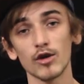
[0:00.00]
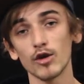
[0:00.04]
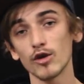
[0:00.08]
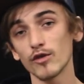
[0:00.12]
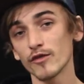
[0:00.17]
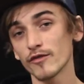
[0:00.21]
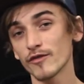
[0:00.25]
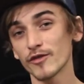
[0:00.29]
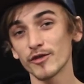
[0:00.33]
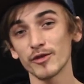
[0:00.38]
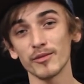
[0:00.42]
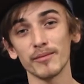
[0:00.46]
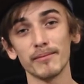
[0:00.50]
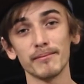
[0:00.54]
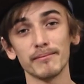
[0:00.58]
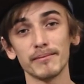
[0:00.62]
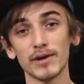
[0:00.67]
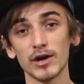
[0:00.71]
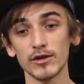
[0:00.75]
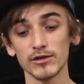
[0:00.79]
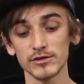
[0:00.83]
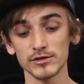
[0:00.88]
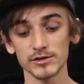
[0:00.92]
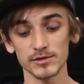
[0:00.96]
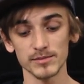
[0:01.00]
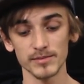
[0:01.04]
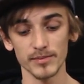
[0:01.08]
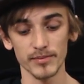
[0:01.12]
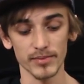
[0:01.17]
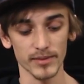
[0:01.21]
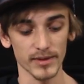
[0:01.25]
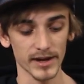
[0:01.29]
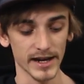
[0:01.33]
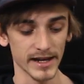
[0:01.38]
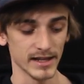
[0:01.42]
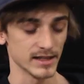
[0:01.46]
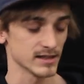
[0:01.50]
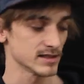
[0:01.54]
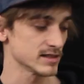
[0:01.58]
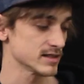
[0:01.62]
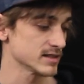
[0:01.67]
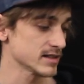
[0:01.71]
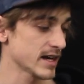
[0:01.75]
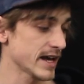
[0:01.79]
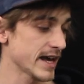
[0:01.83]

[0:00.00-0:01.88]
over most brands.